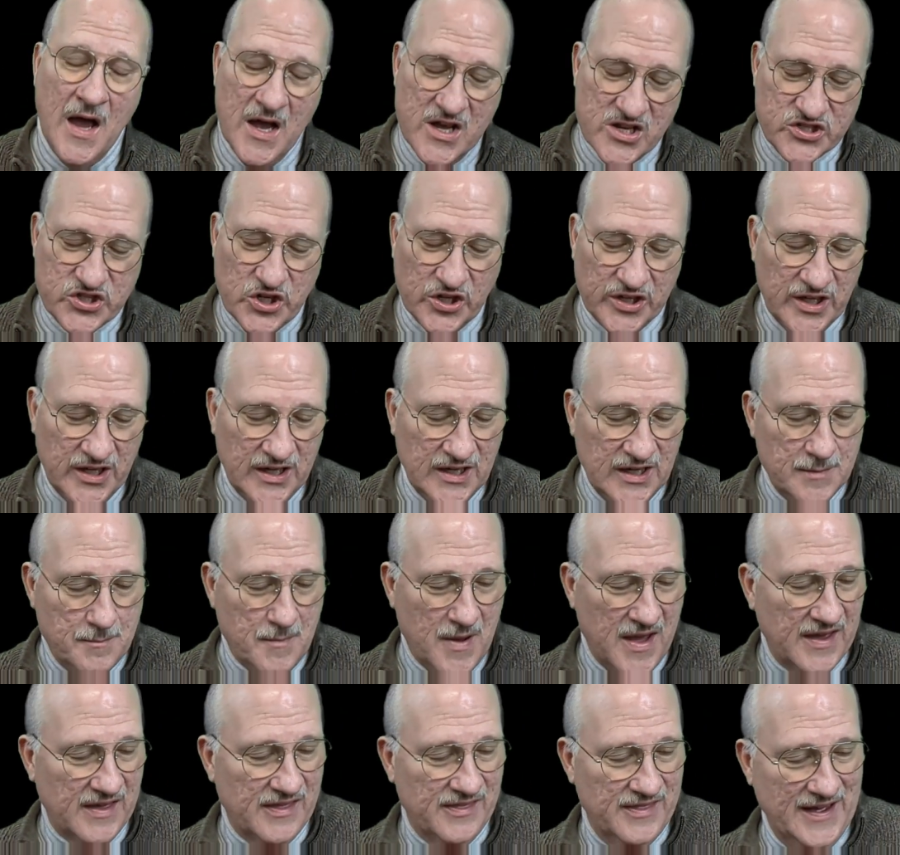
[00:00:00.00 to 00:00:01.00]
So you need to
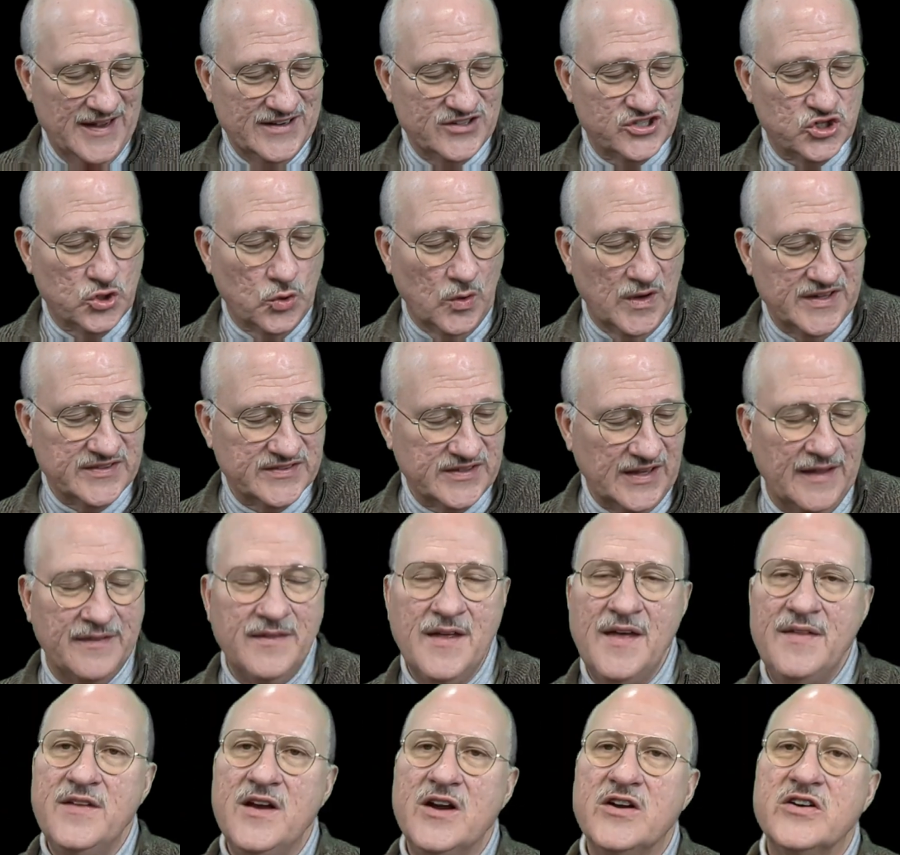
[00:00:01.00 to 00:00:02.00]
make that choice. And
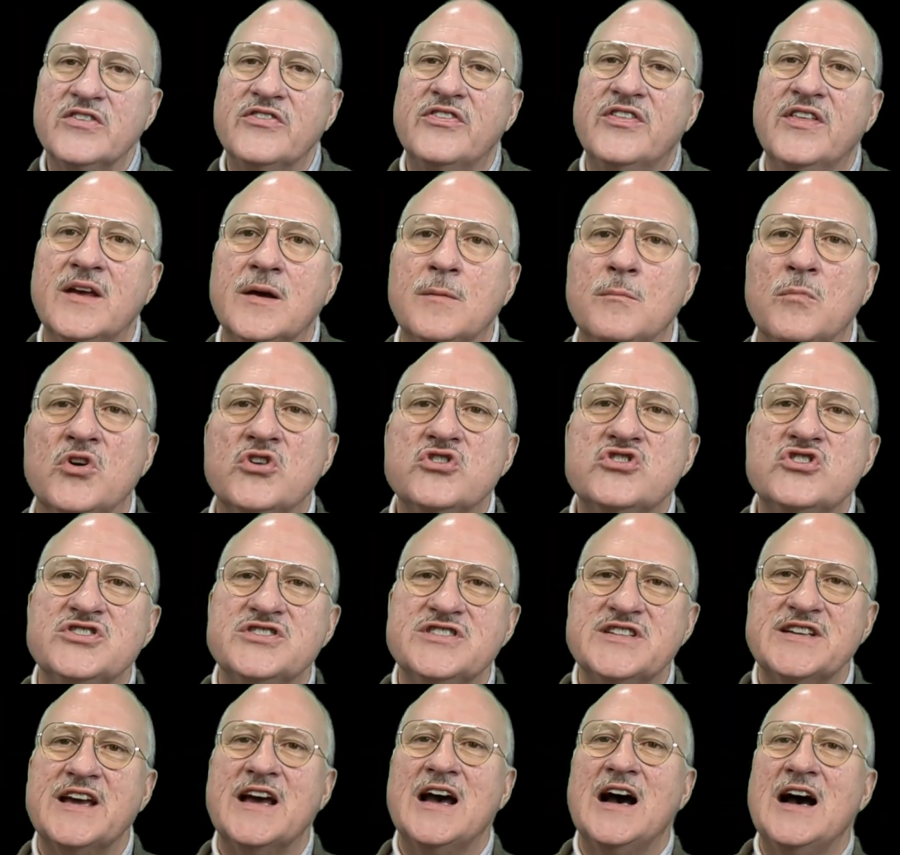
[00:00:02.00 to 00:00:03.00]
then there is the
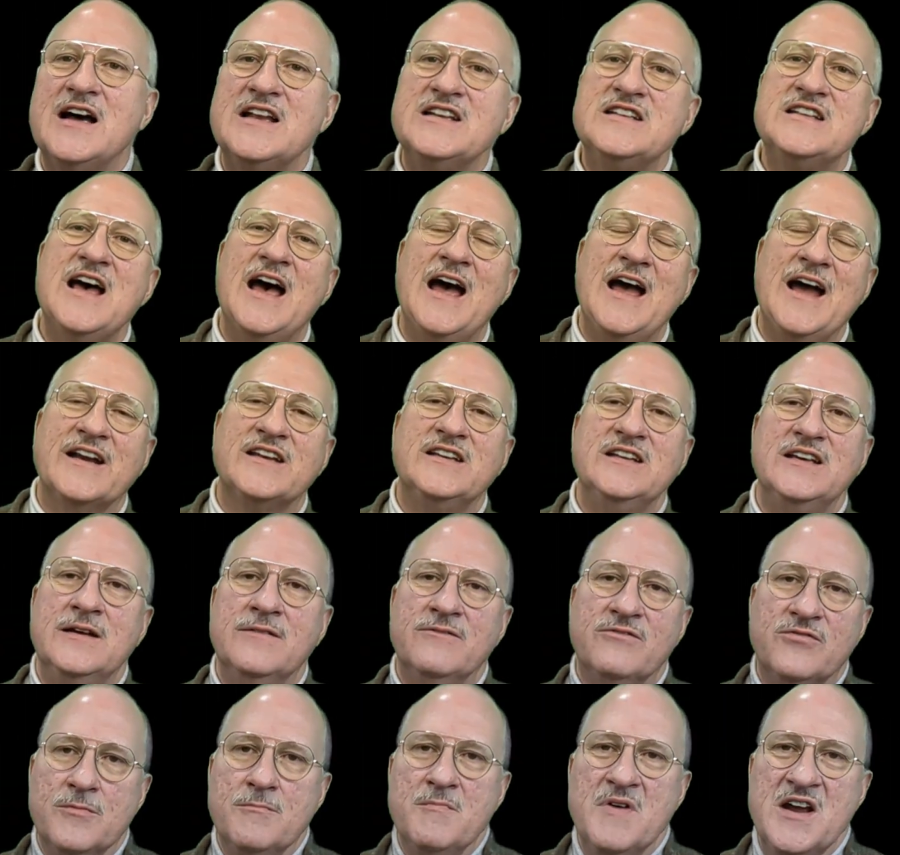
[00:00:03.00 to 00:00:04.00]
emergency contact
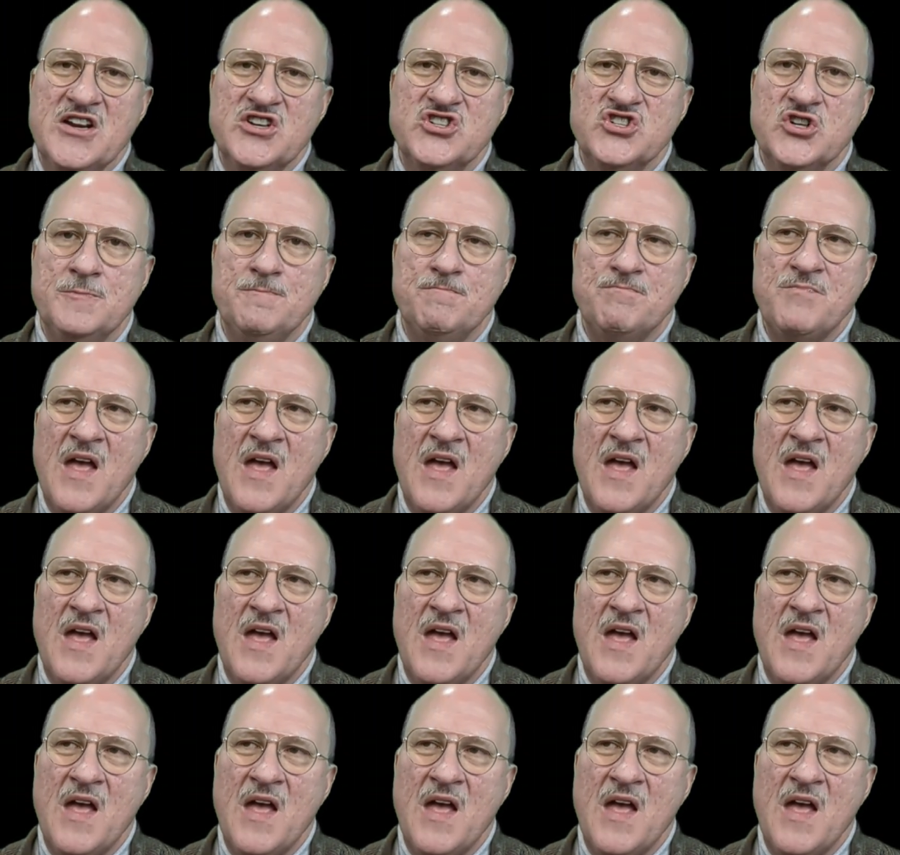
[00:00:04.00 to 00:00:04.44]
information.